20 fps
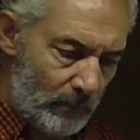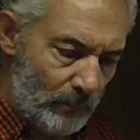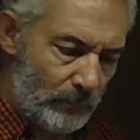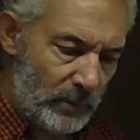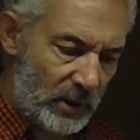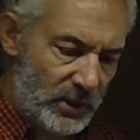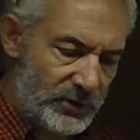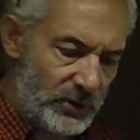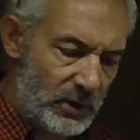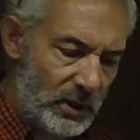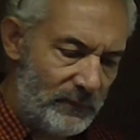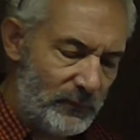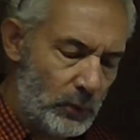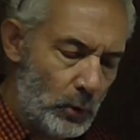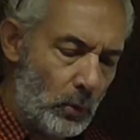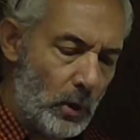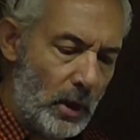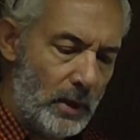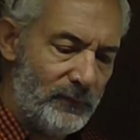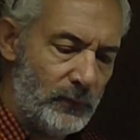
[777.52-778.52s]
But if
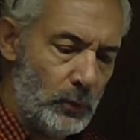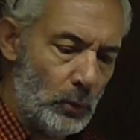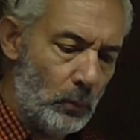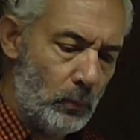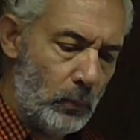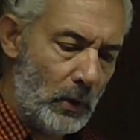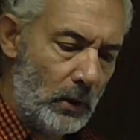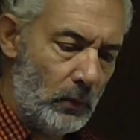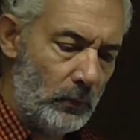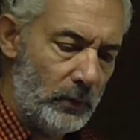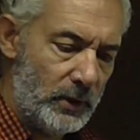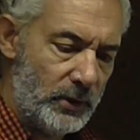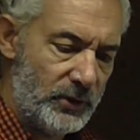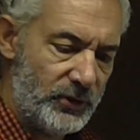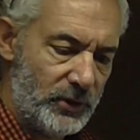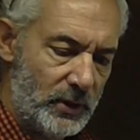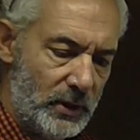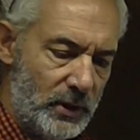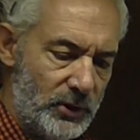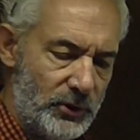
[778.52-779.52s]
your
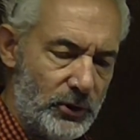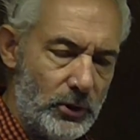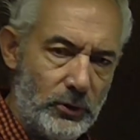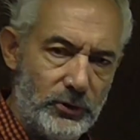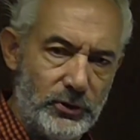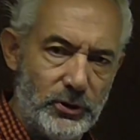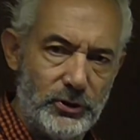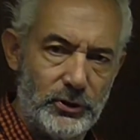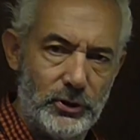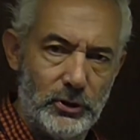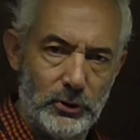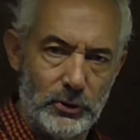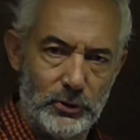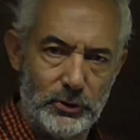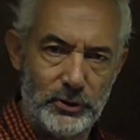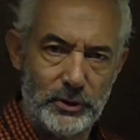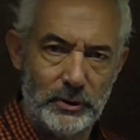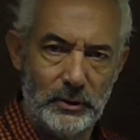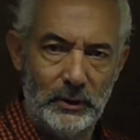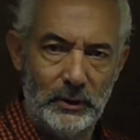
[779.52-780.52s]
wellness is not as good,